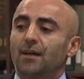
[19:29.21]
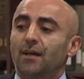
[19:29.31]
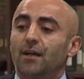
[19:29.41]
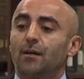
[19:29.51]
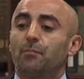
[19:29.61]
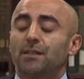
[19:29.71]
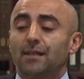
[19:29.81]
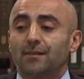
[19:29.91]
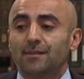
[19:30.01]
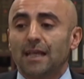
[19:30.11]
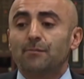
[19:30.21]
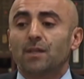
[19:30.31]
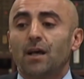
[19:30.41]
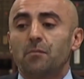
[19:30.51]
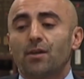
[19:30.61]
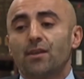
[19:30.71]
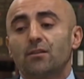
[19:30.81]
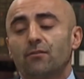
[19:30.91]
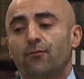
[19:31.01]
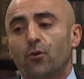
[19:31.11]
Uh, but at the same time, I
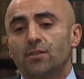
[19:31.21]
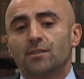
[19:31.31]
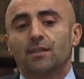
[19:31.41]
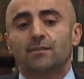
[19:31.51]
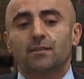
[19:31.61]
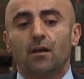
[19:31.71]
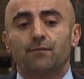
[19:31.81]
think the forces